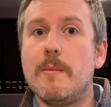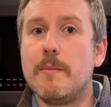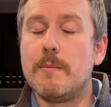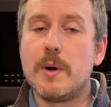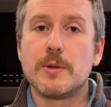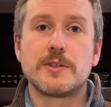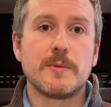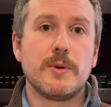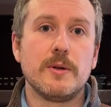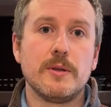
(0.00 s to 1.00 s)

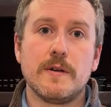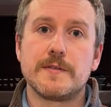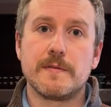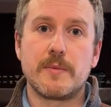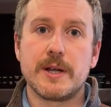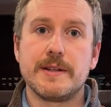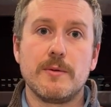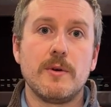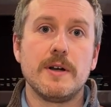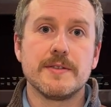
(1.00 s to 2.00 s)
multiple loaves of bread at
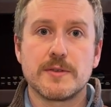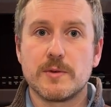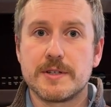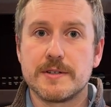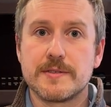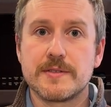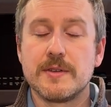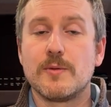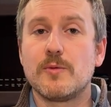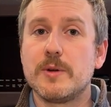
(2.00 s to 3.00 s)
once, which is
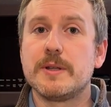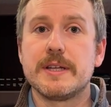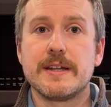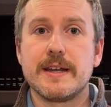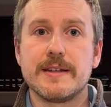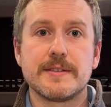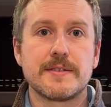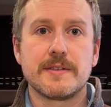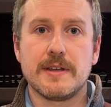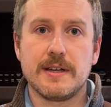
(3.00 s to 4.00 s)
really
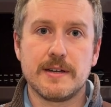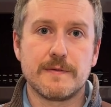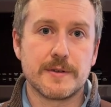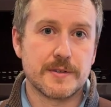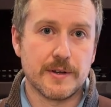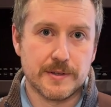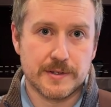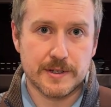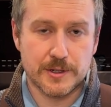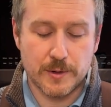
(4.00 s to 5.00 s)
nice for certain
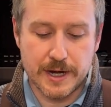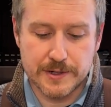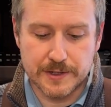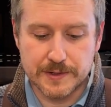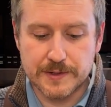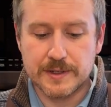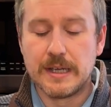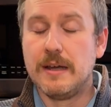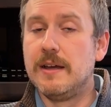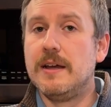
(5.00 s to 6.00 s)
situations.
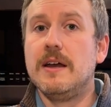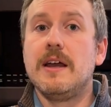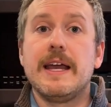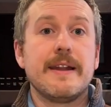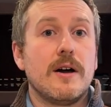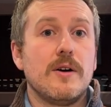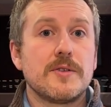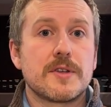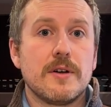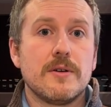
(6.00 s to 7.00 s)
And
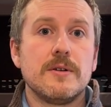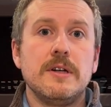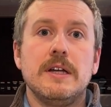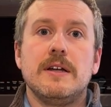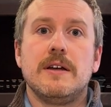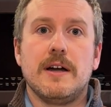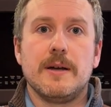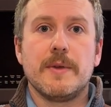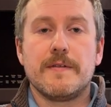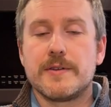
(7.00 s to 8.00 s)
also,
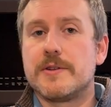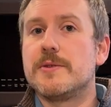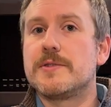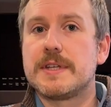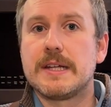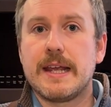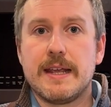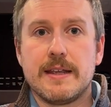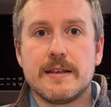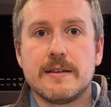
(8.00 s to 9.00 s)
if you're using
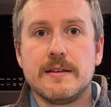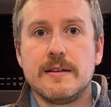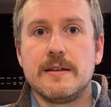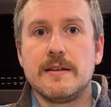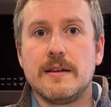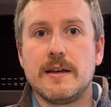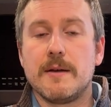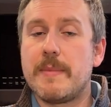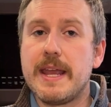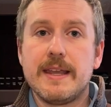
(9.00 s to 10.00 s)
a
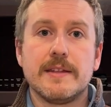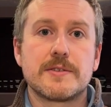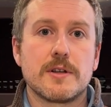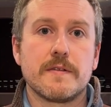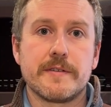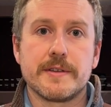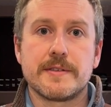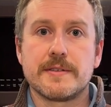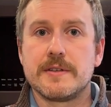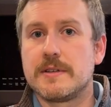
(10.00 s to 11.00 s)
baking
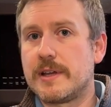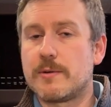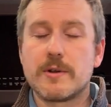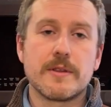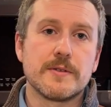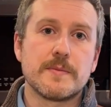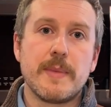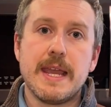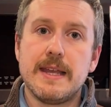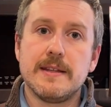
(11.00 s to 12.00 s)
surface like one of those
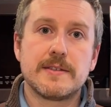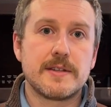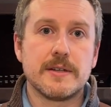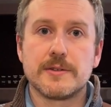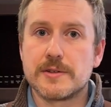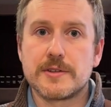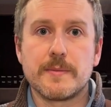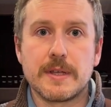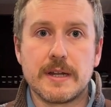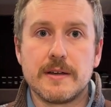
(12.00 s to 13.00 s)
baking steels or
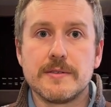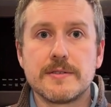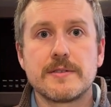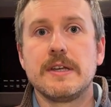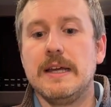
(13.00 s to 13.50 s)
something else,